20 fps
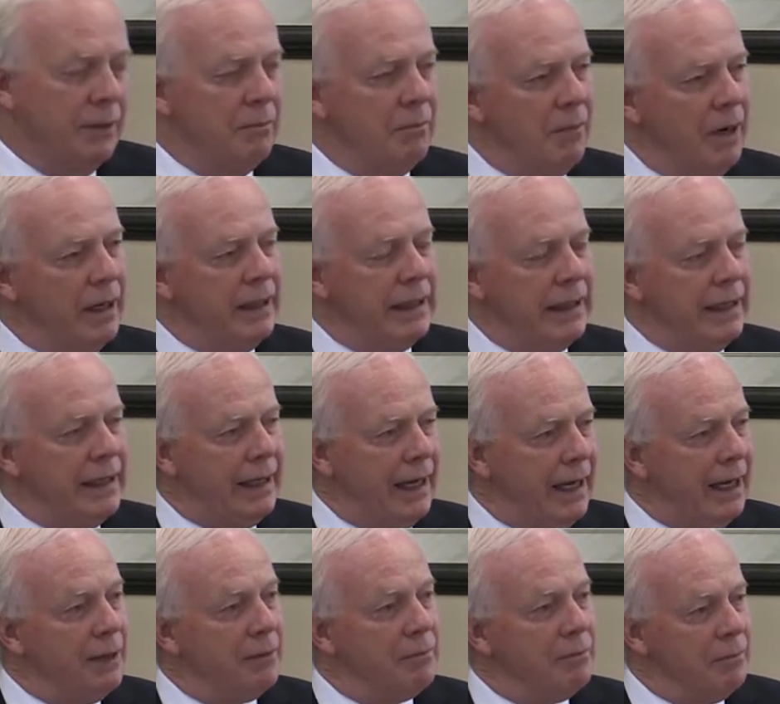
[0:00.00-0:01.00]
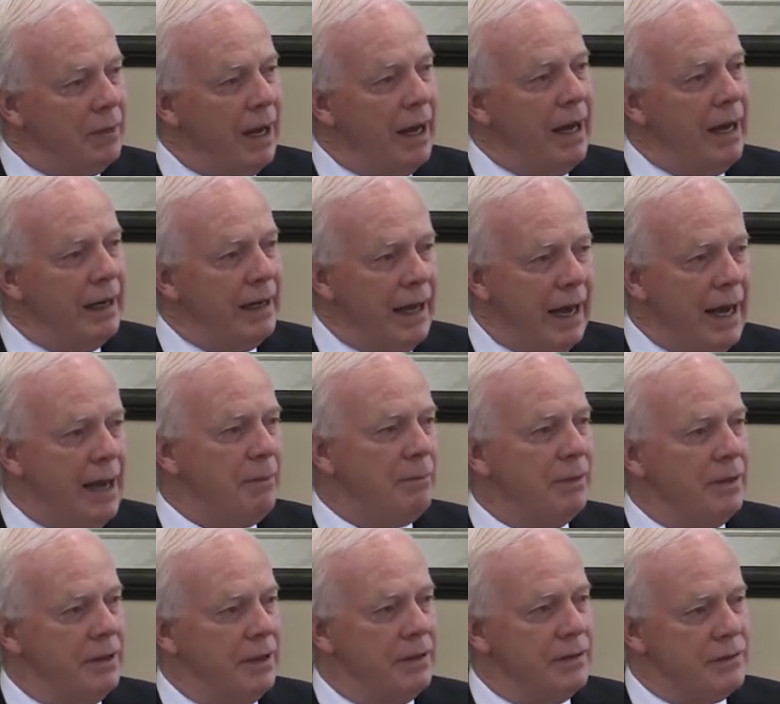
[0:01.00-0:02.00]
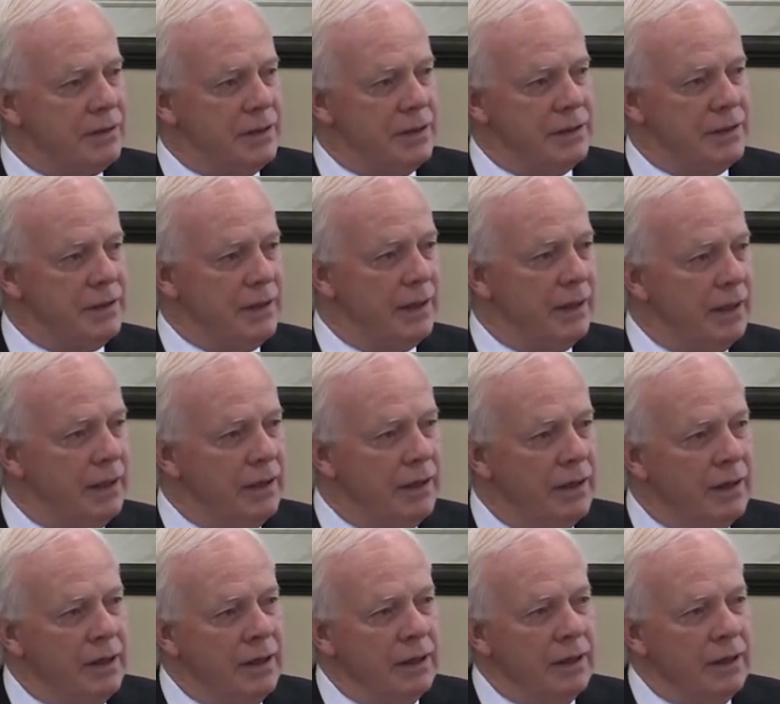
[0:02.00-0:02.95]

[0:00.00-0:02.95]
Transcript: Money can't buy happiness, he said,